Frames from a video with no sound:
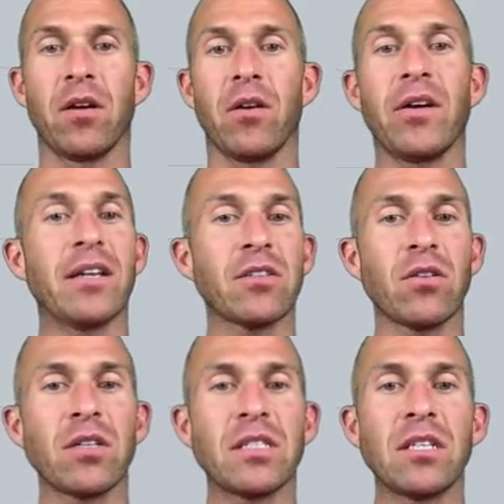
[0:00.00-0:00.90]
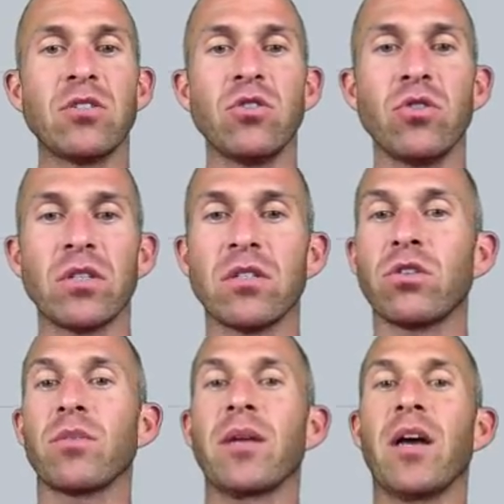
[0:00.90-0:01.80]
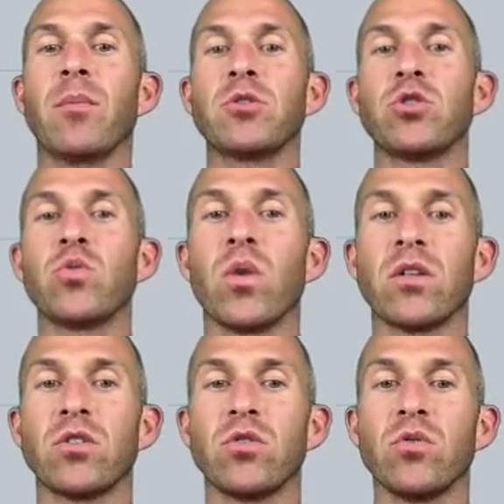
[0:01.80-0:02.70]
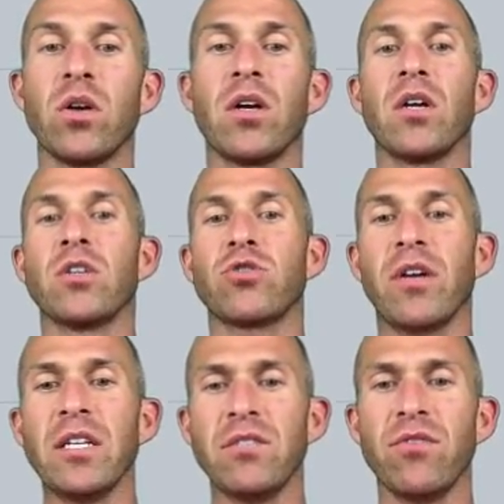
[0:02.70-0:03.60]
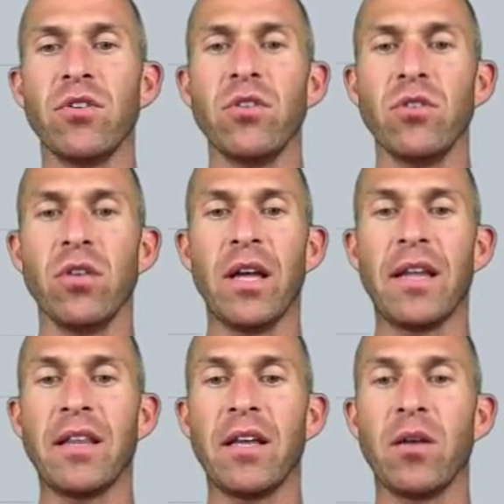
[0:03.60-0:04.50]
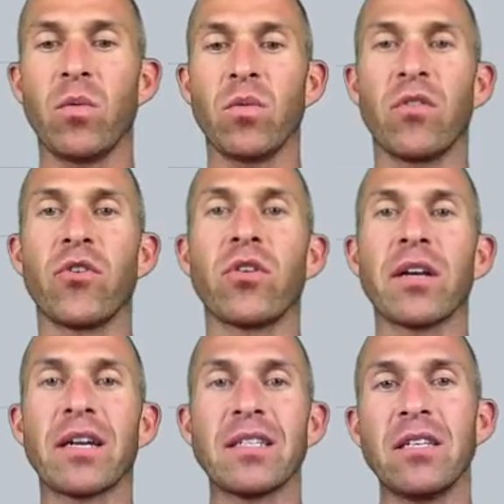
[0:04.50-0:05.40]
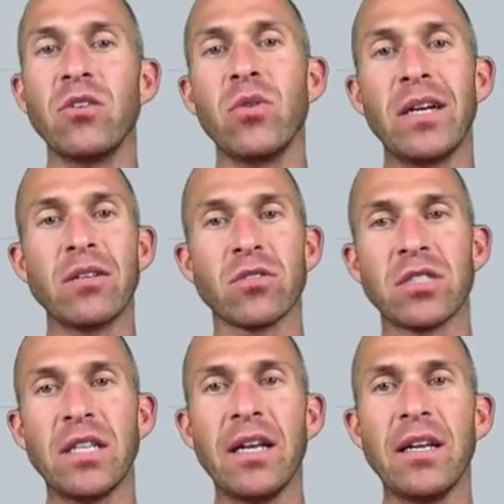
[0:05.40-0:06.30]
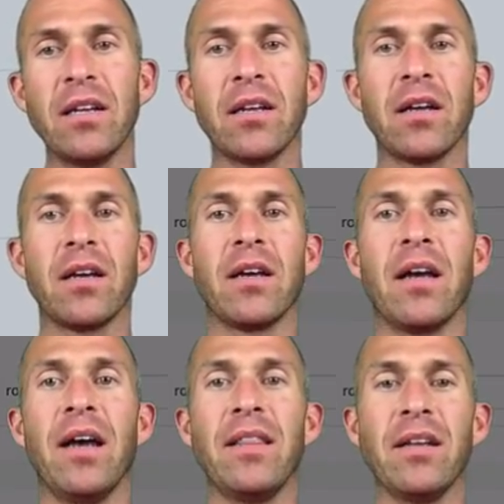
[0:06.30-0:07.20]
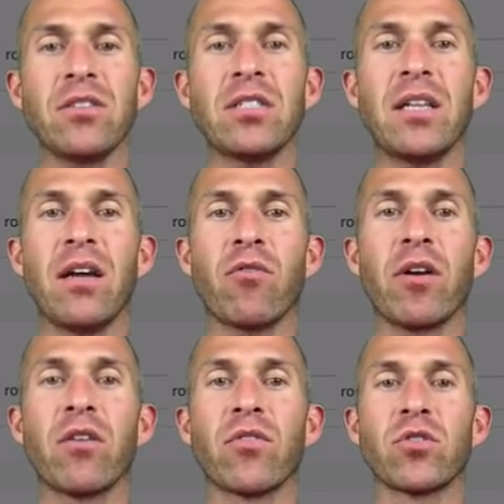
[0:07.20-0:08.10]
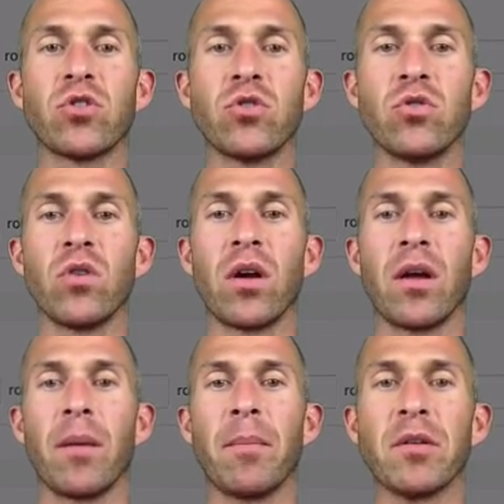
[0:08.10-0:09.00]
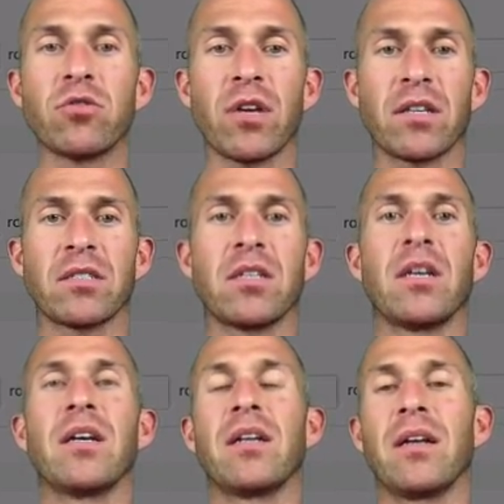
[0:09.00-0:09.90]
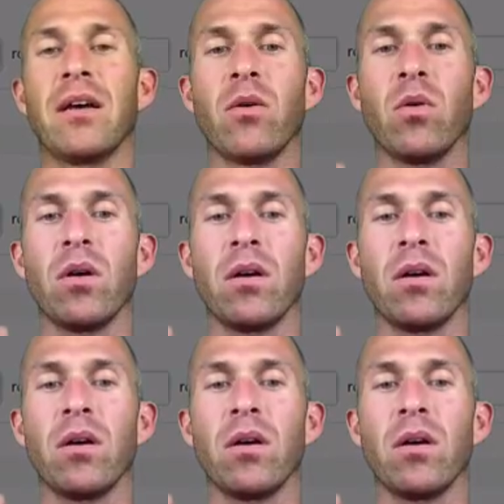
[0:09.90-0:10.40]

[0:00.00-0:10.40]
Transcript: All right, as long as they do, you can determine how much you want to transfer. And then if you click continue, it'll send it and that'll send that right over to Bittrex. Now,